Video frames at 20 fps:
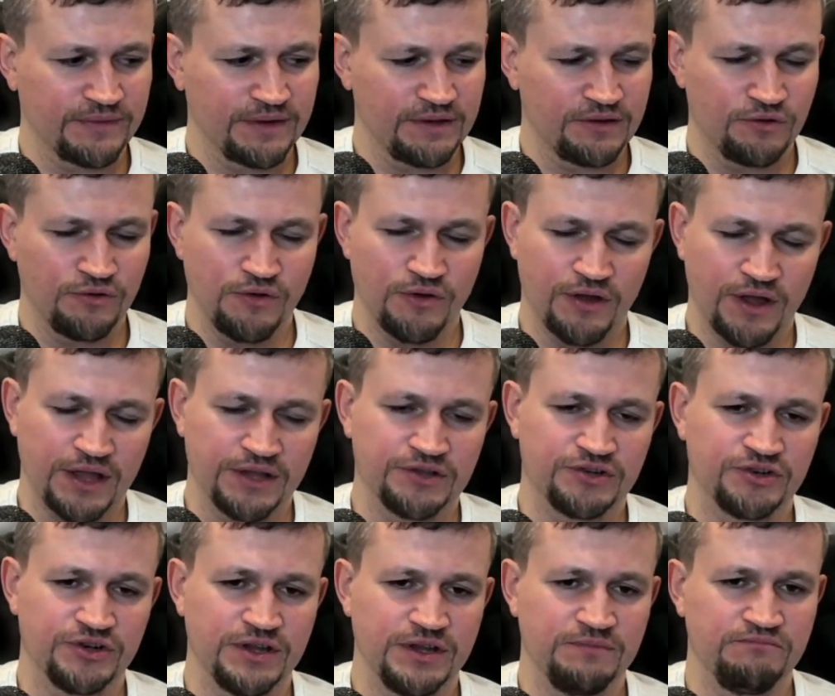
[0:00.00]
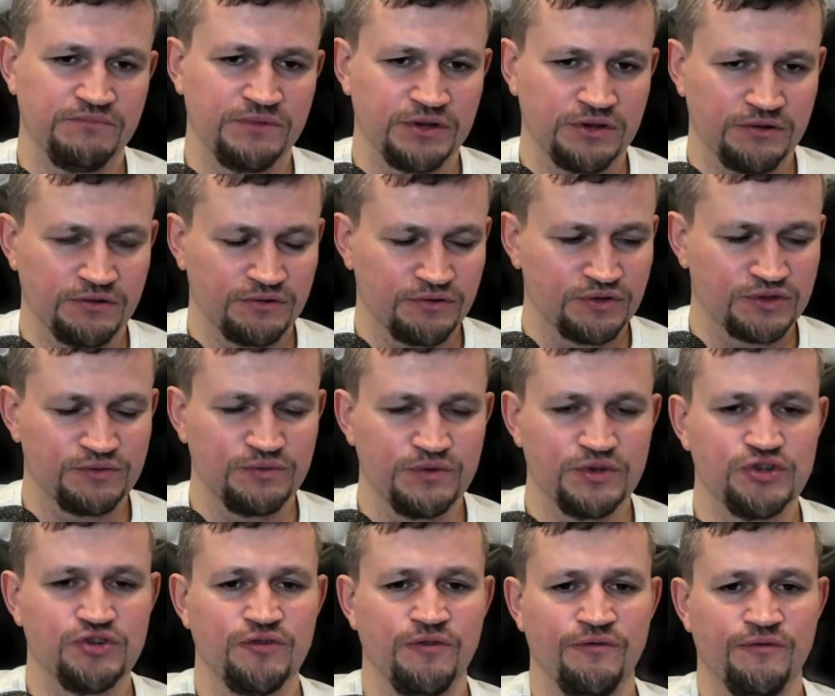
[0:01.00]
to your country, you know, to
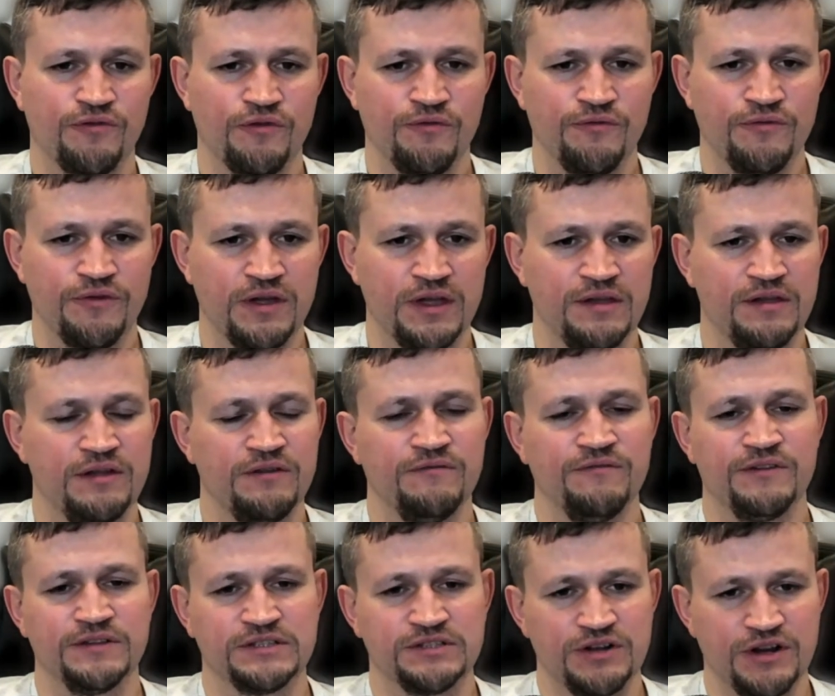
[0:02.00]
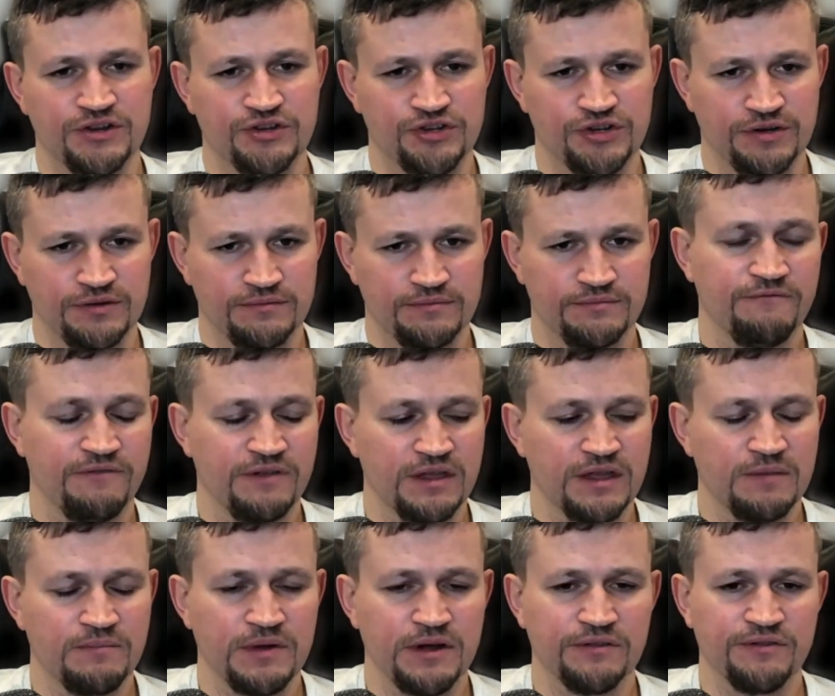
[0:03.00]
switch on from their infrastructure.
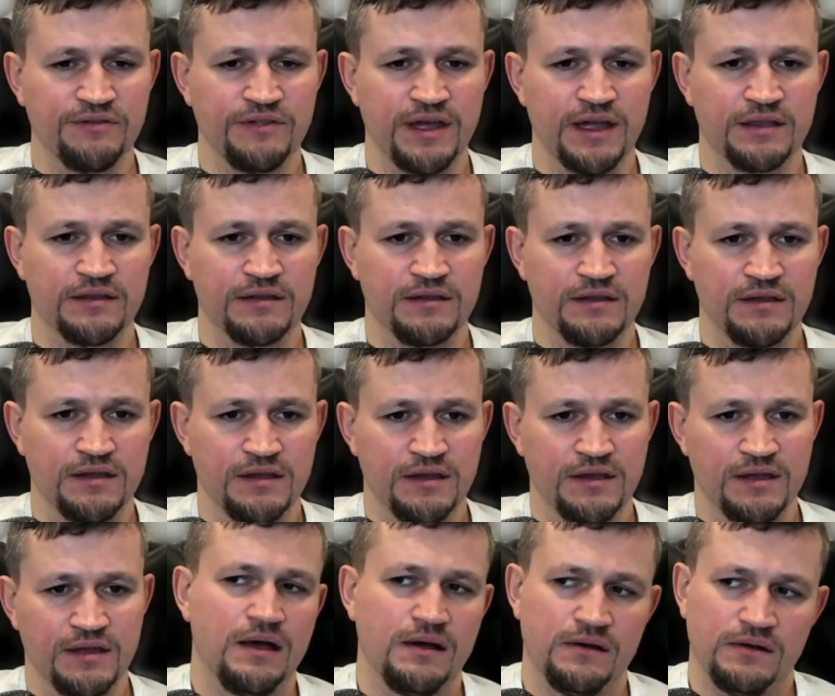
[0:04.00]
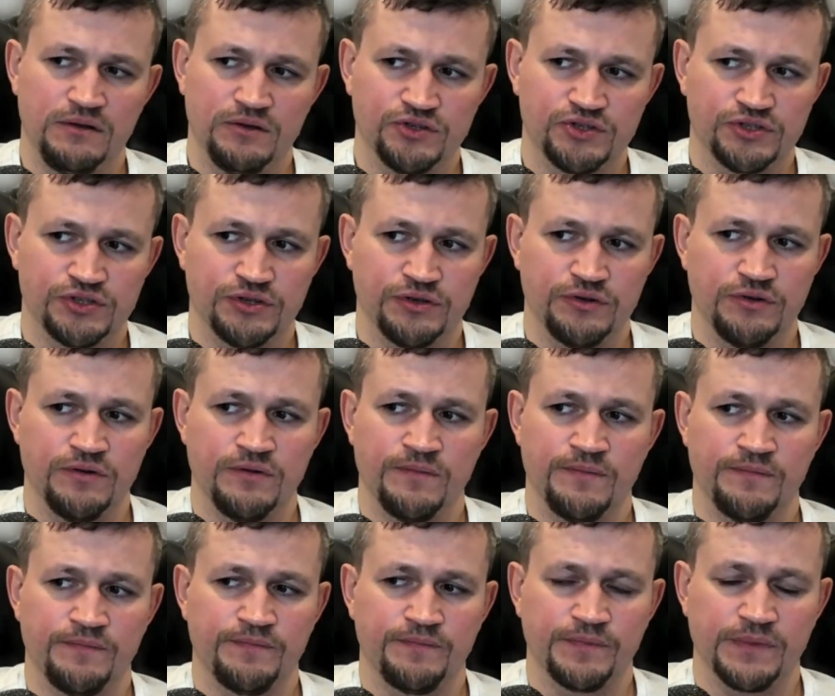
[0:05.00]
Think about that. Also,
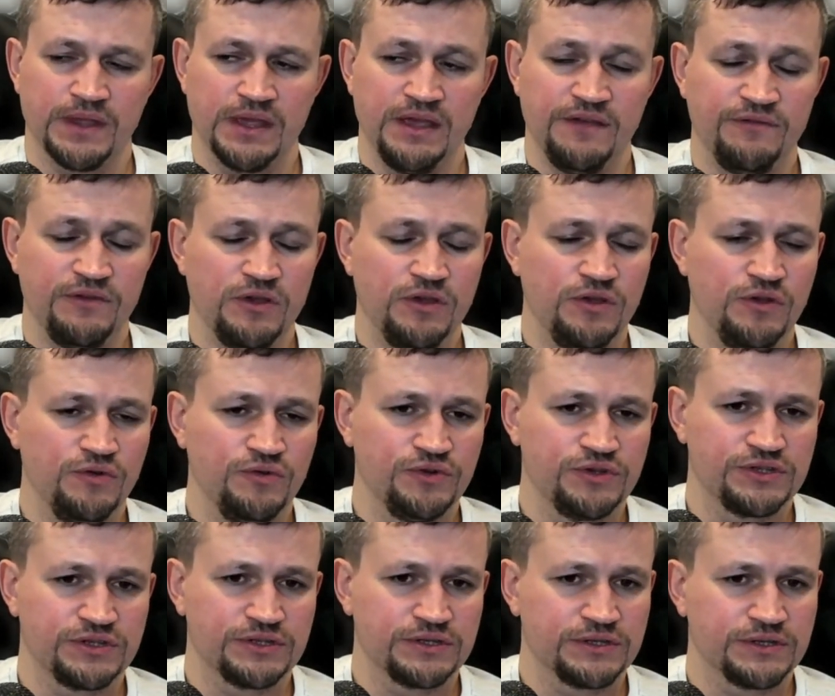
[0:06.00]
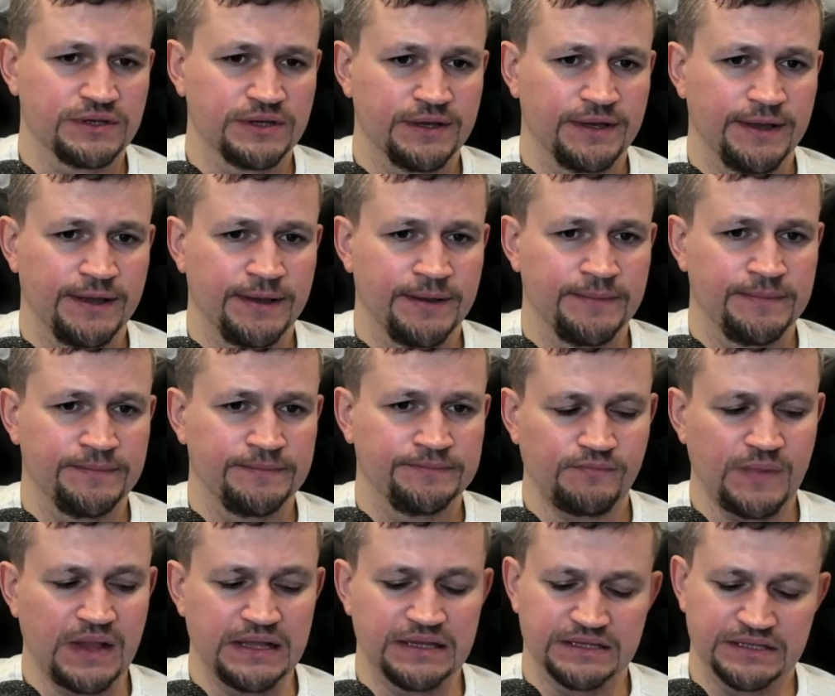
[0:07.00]
if you use um,
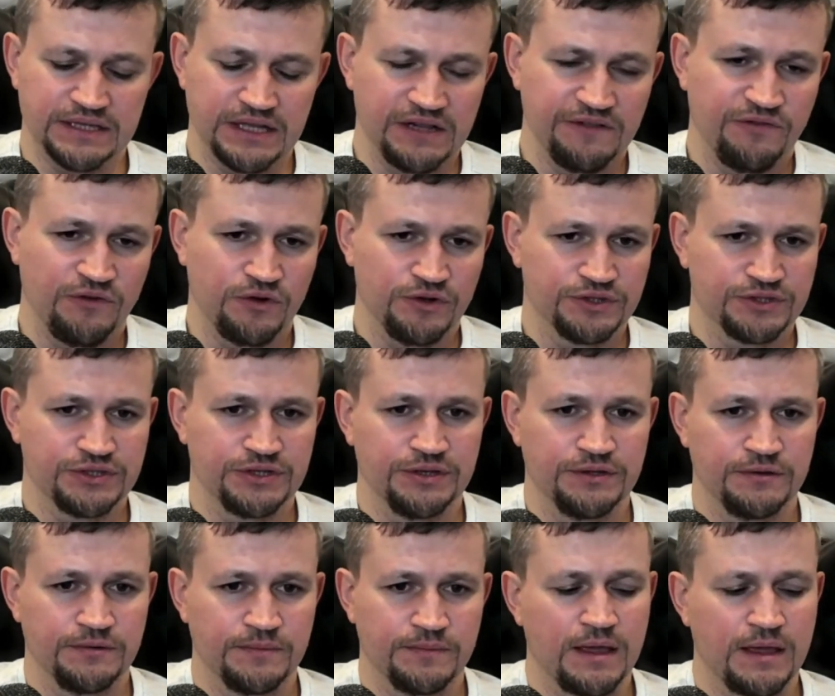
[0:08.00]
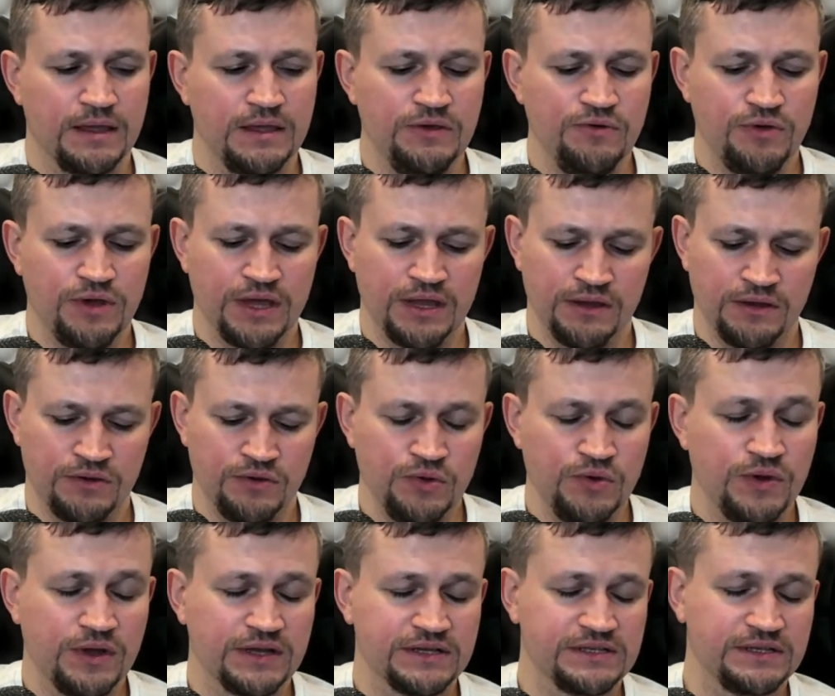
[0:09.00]
self-hosted, you can
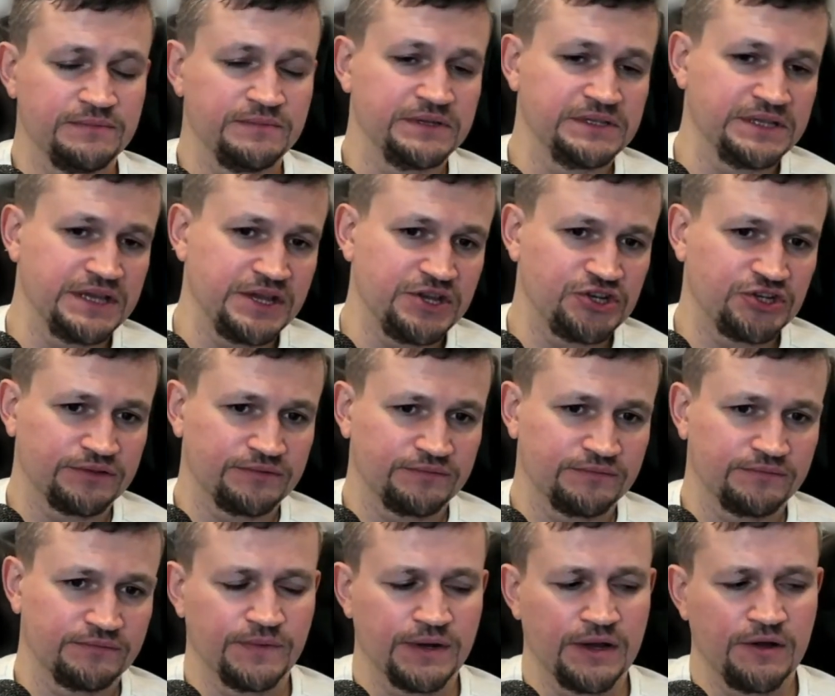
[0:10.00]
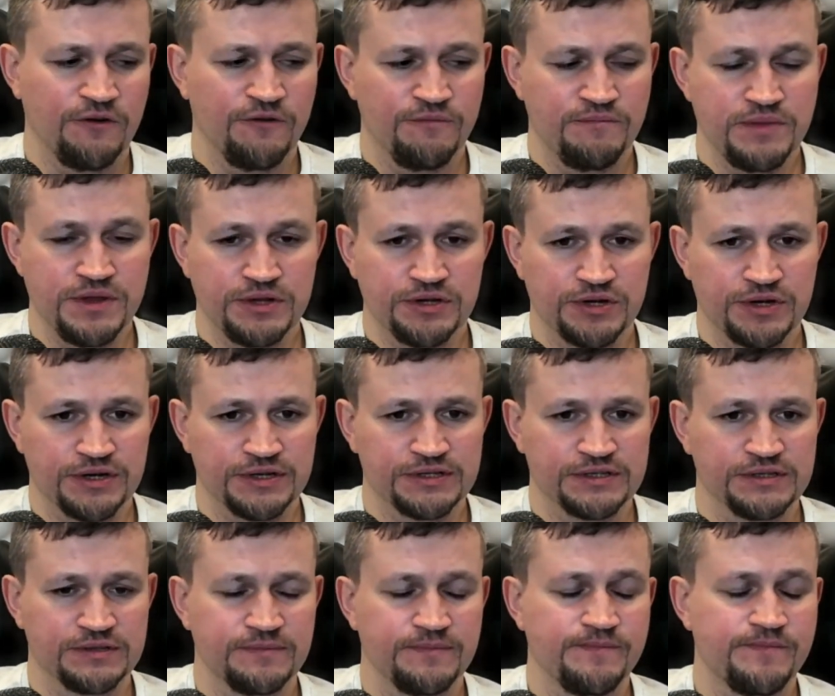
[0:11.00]
do customization of
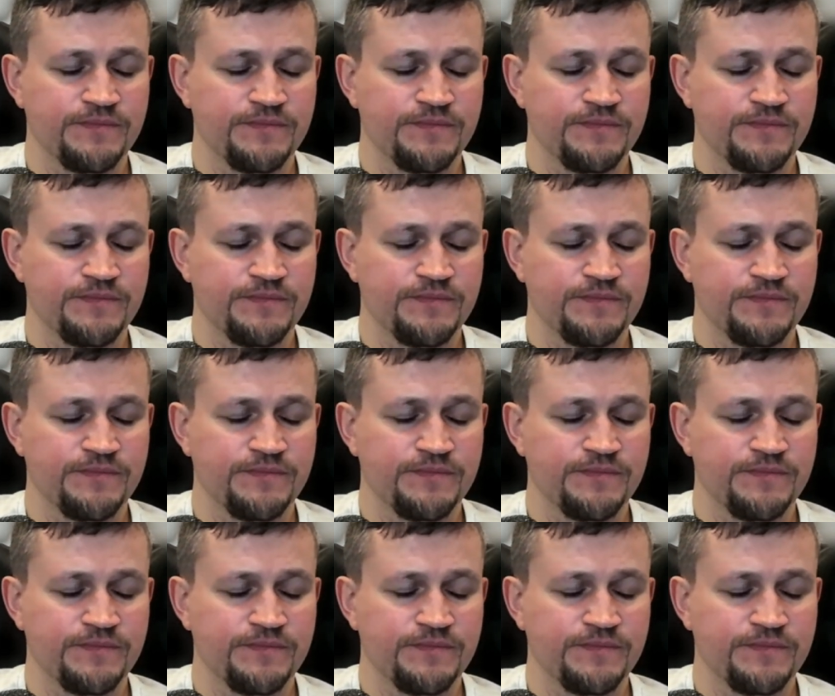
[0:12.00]
Bitrix